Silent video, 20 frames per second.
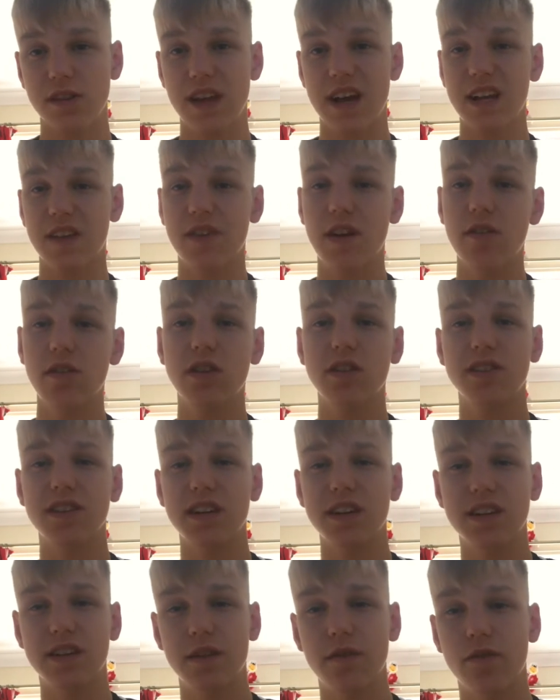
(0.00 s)
That's very
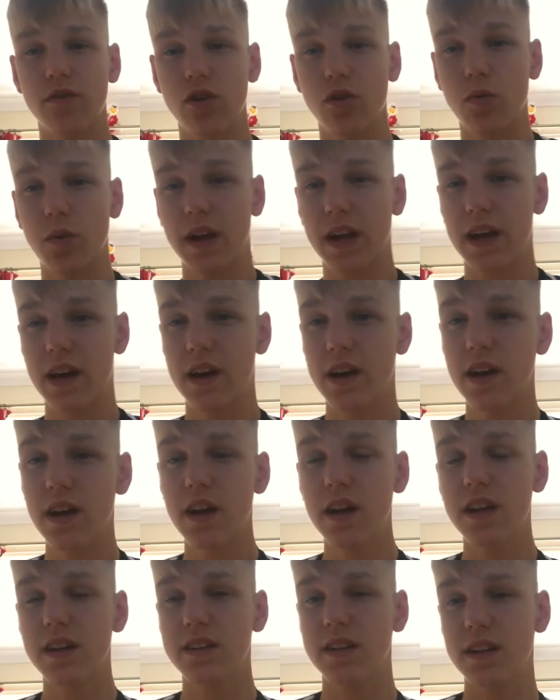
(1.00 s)
consistent for a winger,
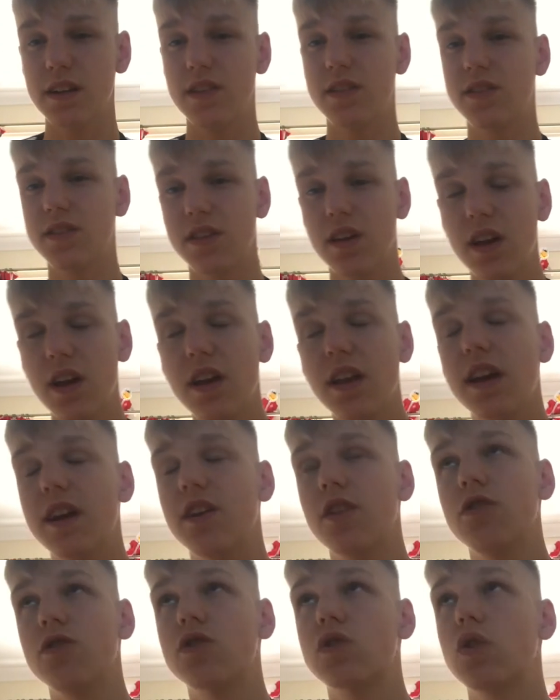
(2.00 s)
since they
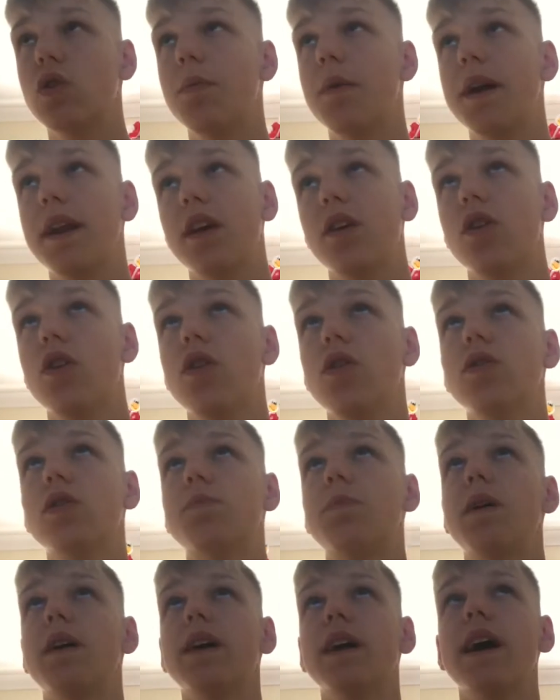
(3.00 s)
don't score many
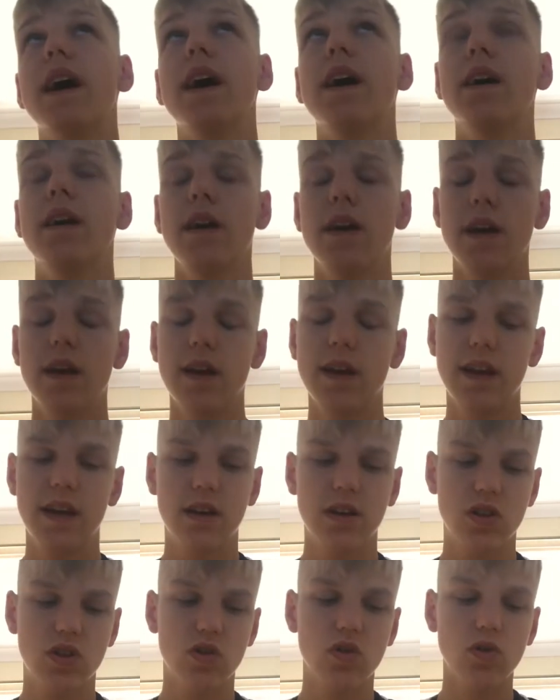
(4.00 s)
goals, but yeah, he
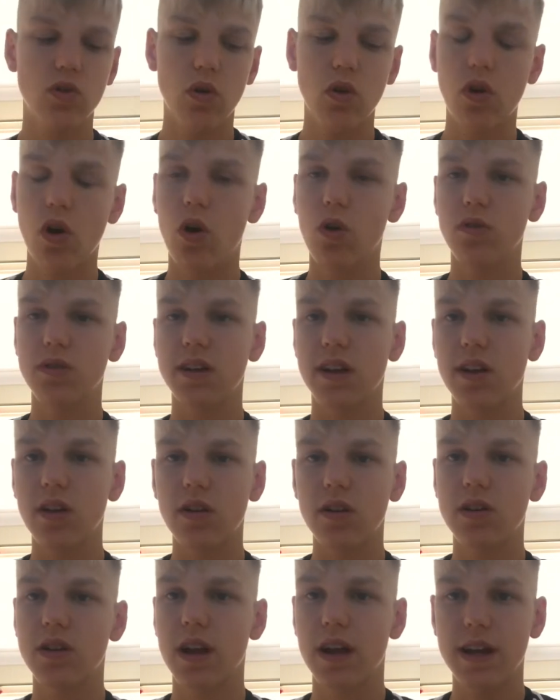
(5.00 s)
could score goals, it
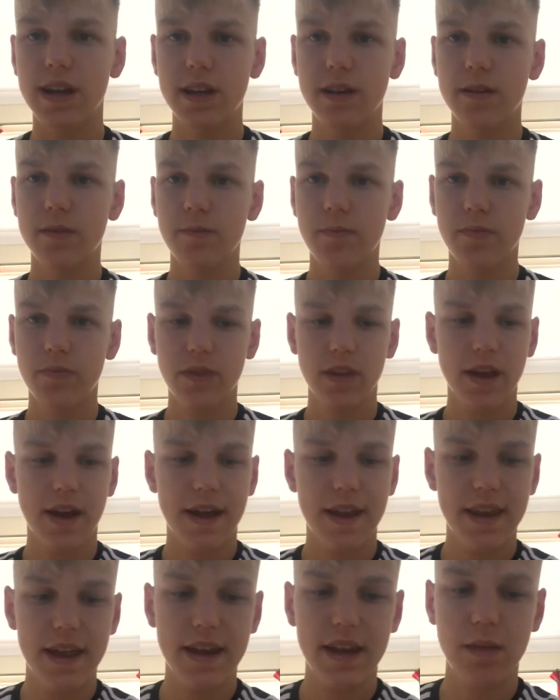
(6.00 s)
looks like.
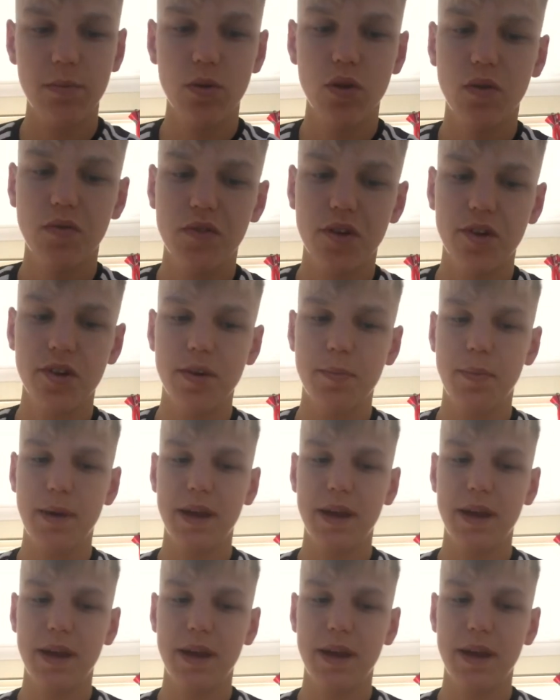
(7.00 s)
And then he moved on to